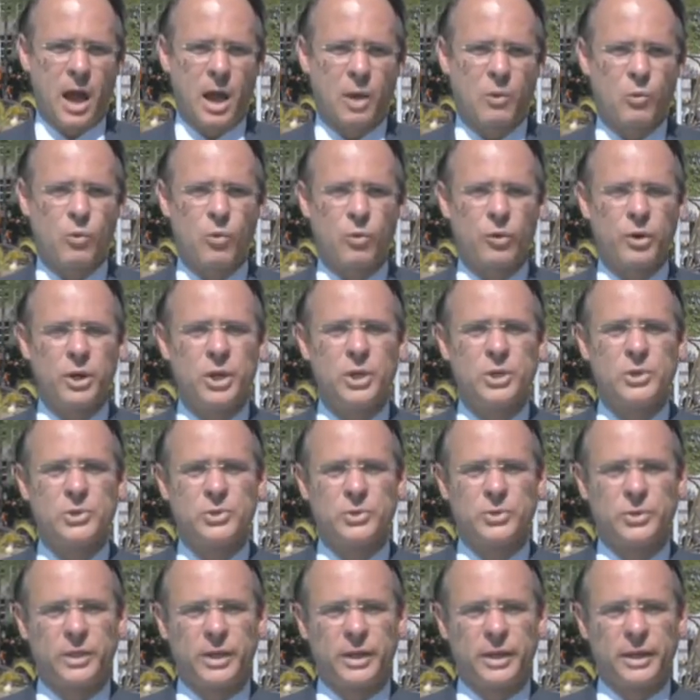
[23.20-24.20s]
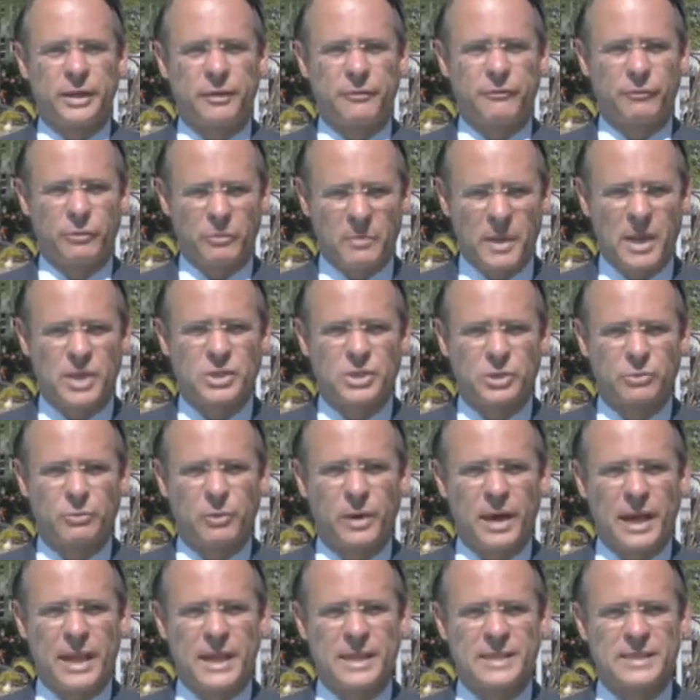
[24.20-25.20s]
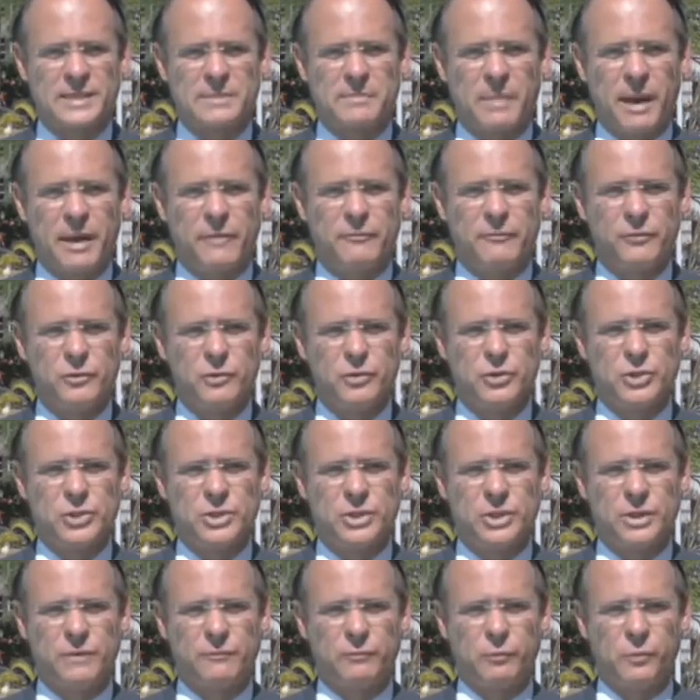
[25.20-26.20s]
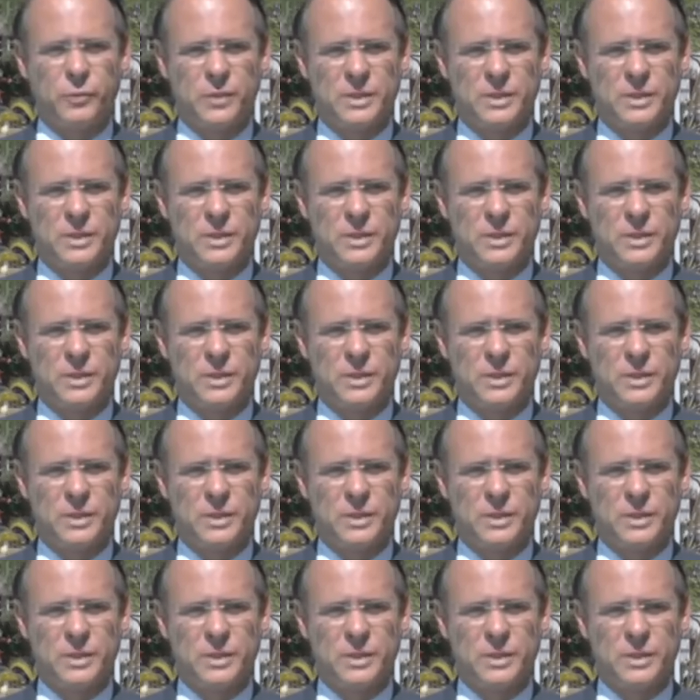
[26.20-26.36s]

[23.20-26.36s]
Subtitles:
According to the information released by fugitive